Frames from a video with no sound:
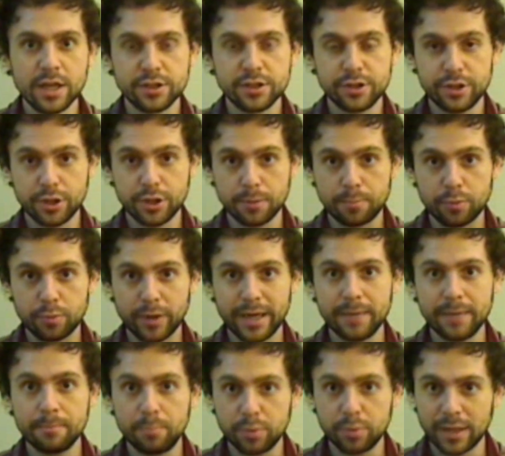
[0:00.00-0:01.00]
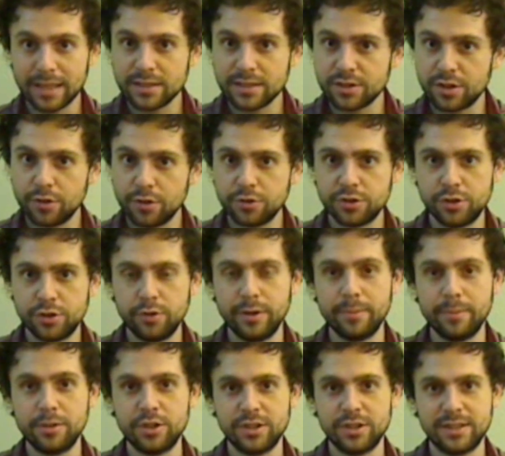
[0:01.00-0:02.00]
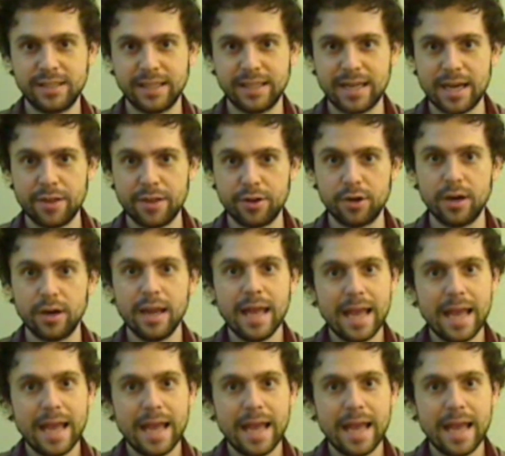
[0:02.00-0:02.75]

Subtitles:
so that your brain blends those two images together